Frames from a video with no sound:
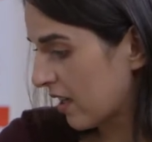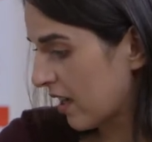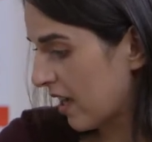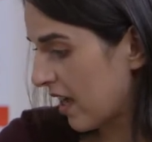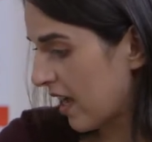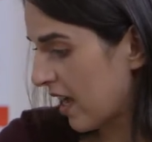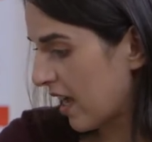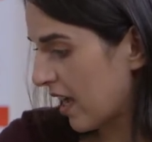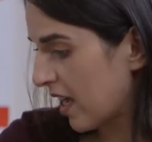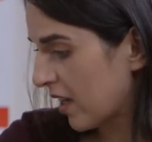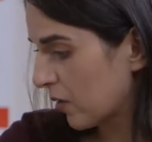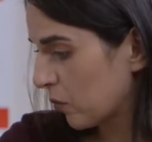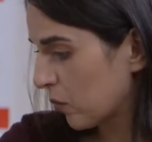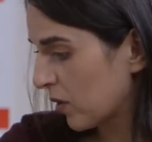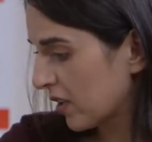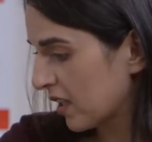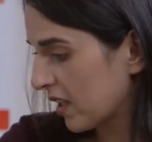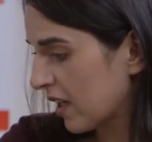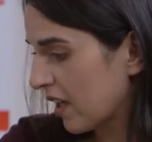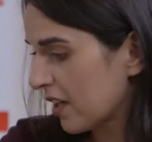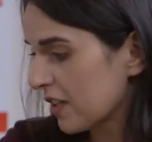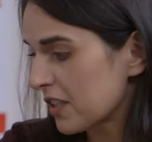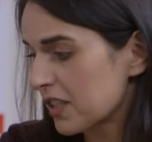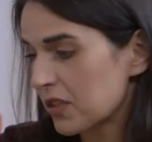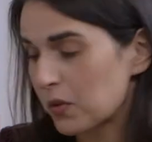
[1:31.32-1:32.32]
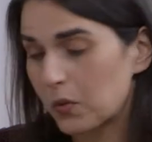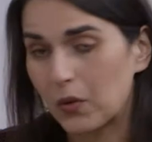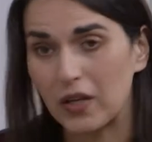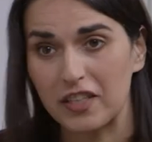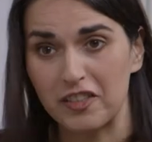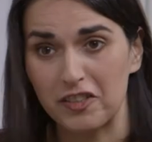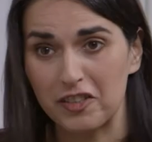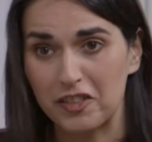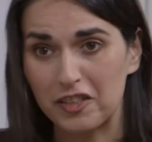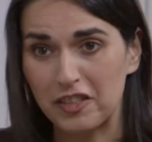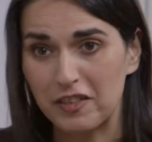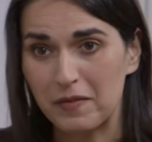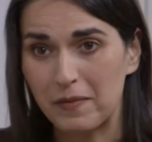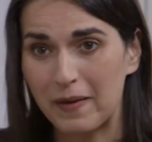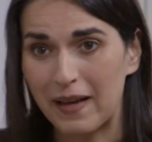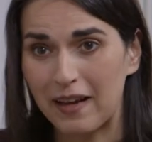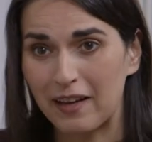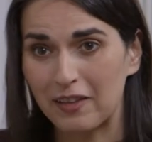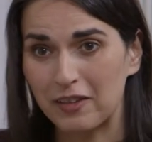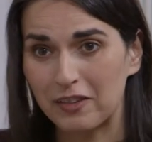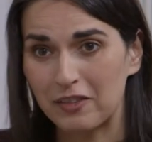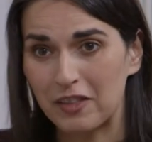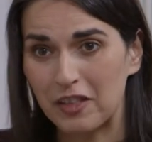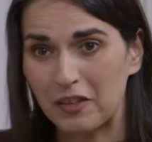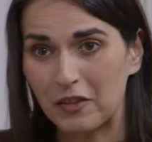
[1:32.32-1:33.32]
And one last question
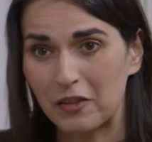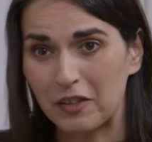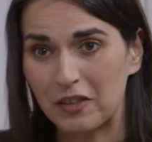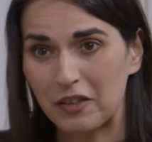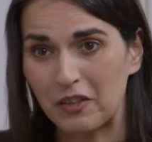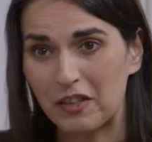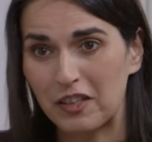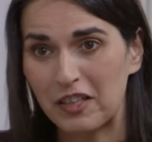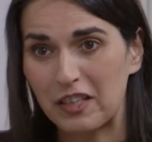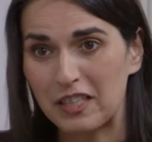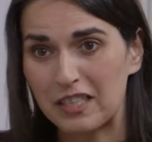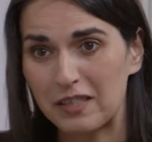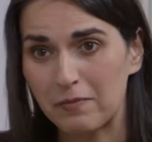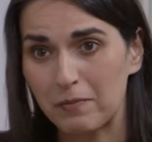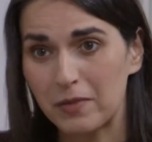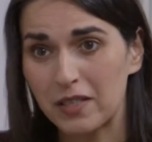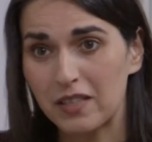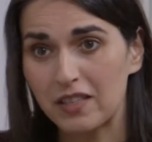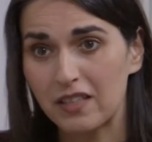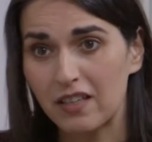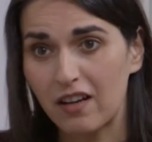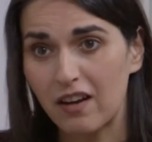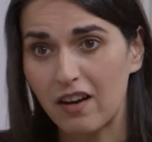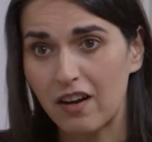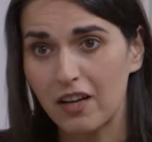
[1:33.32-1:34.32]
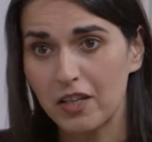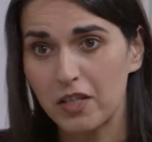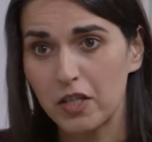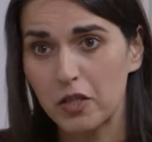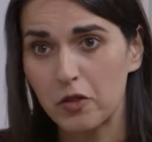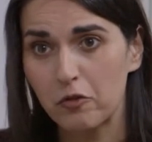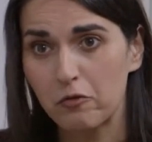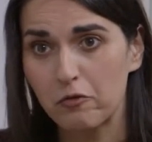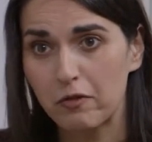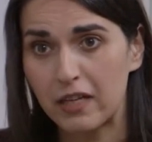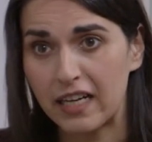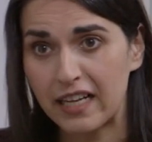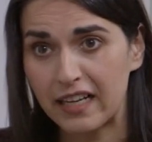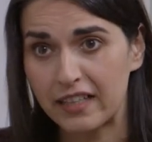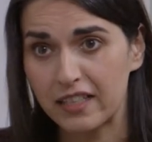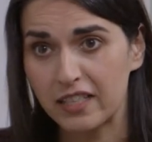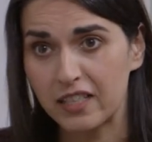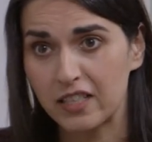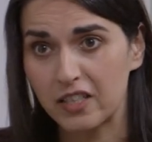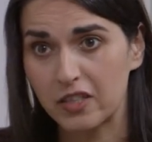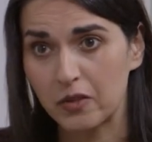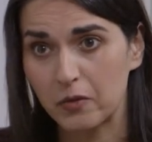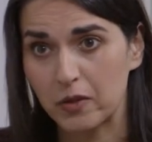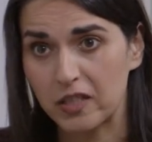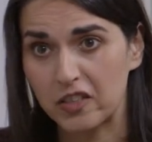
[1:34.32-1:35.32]
about you and your husband. Are you
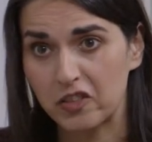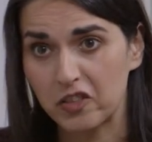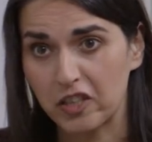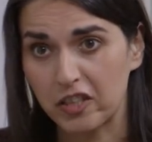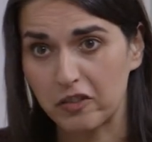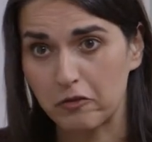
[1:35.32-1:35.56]
related to each